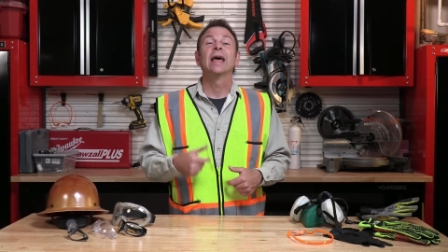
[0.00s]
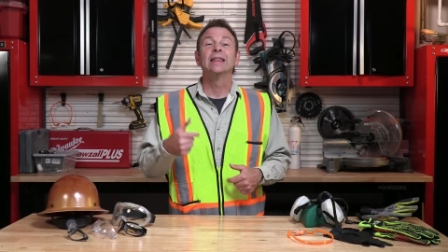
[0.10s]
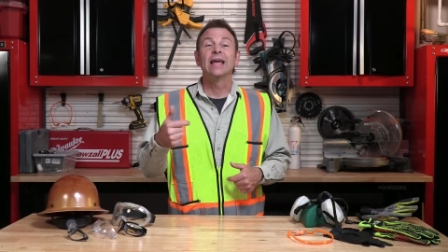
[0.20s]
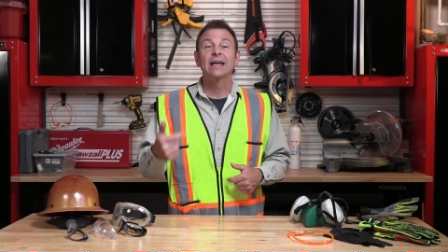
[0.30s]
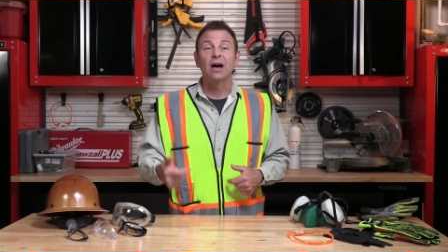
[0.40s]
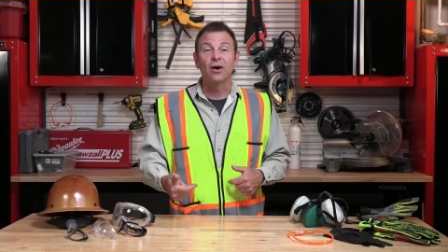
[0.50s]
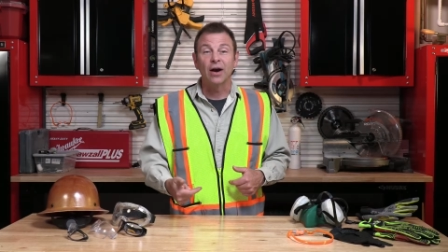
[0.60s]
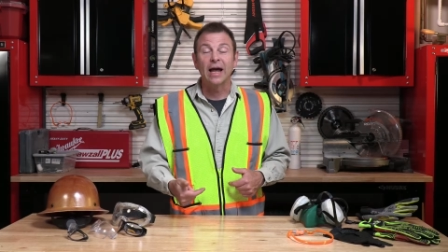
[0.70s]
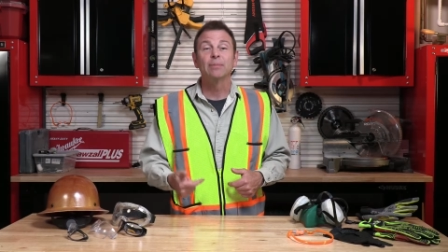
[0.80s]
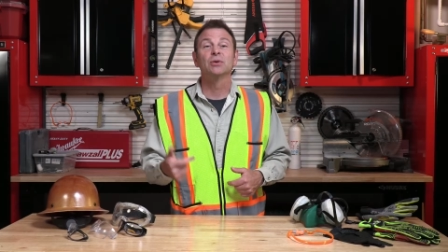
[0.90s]
and then
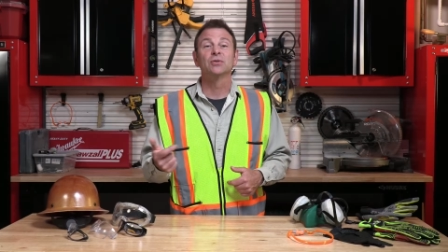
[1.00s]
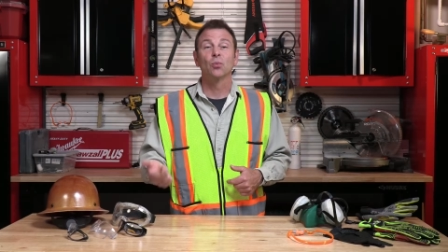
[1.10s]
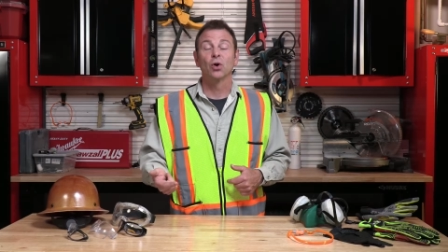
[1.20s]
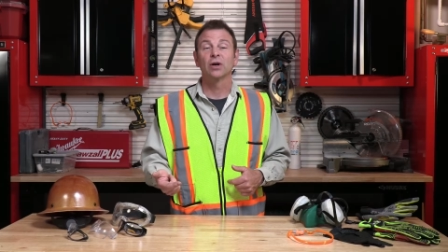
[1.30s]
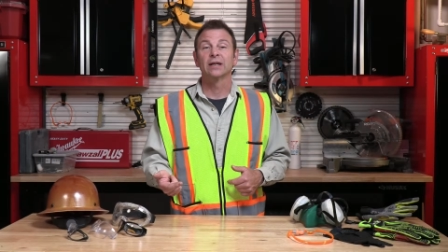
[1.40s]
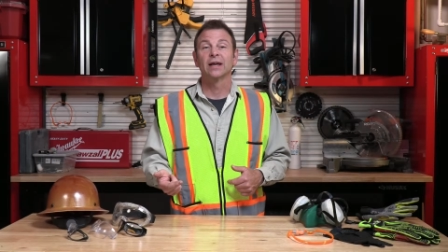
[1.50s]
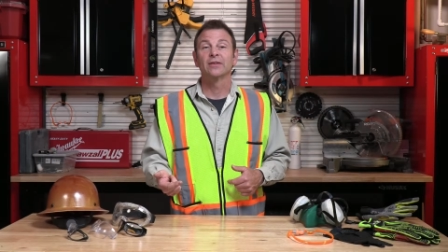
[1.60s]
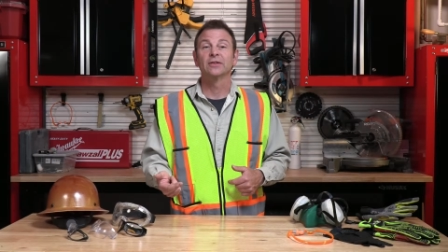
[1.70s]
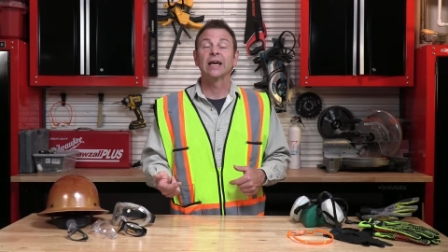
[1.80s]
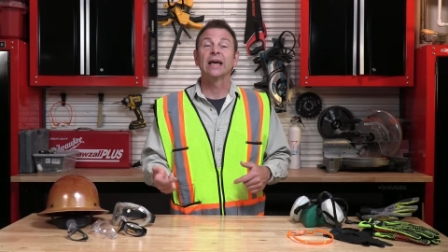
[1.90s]
are able to work
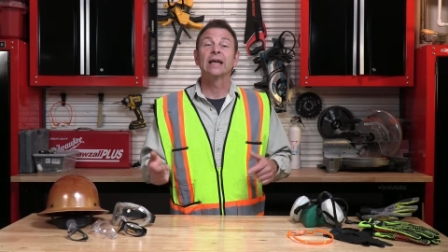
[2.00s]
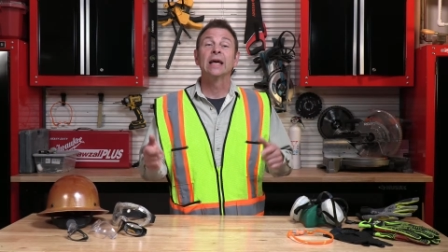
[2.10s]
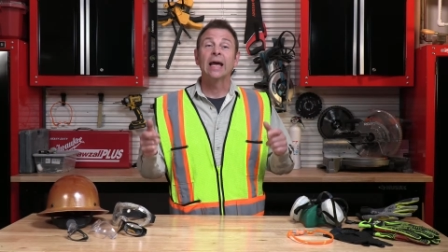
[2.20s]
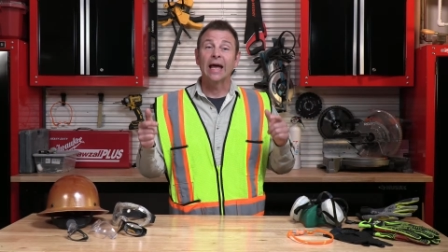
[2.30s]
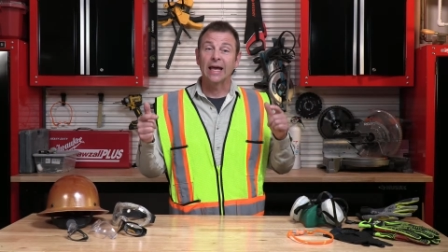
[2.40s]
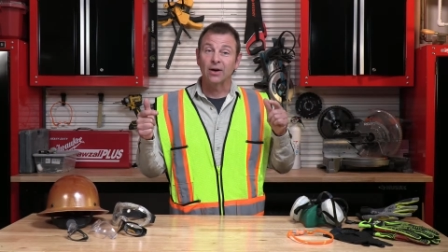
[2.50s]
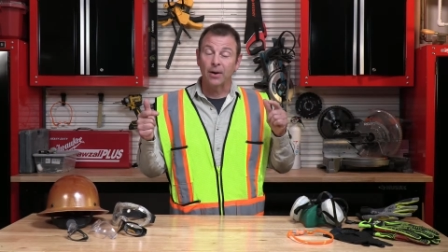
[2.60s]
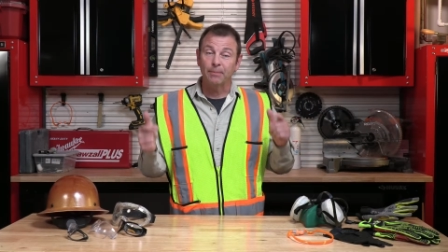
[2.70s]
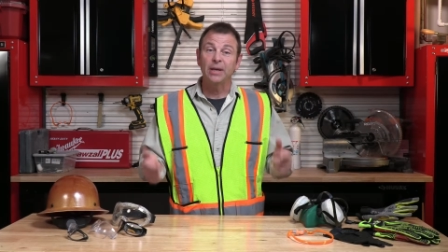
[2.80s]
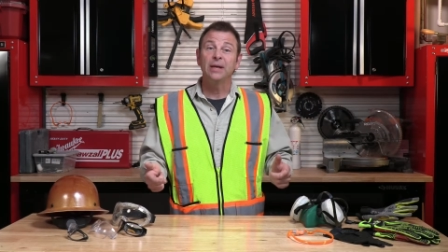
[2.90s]
another day, and
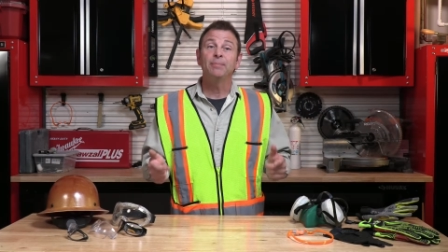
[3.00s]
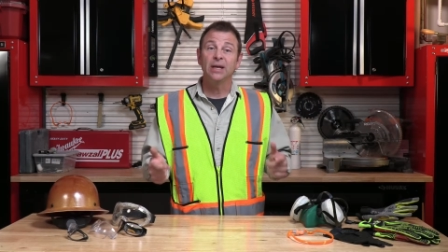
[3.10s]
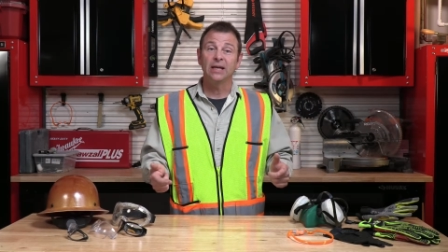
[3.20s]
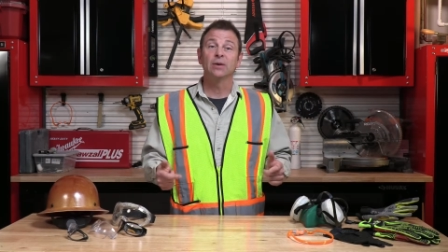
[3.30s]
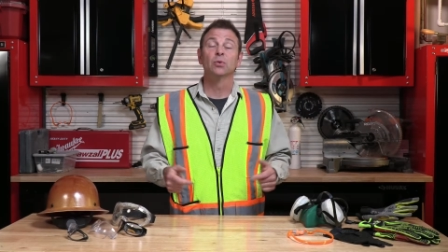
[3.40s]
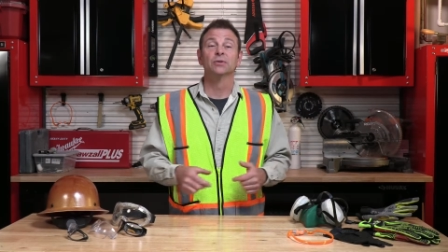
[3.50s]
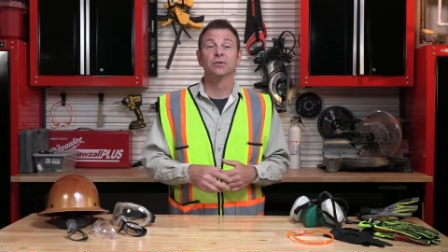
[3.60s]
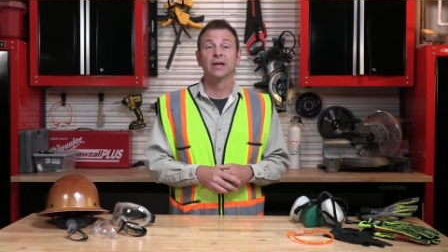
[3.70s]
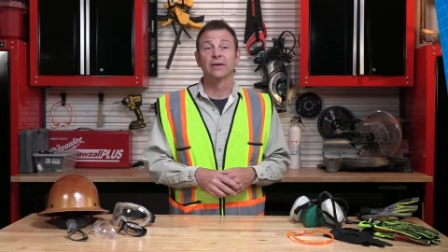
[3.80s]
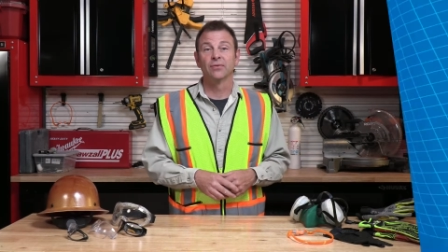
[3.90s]
our P P E will
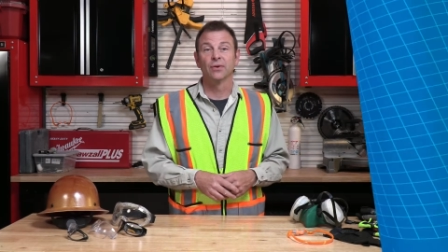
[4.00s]
do that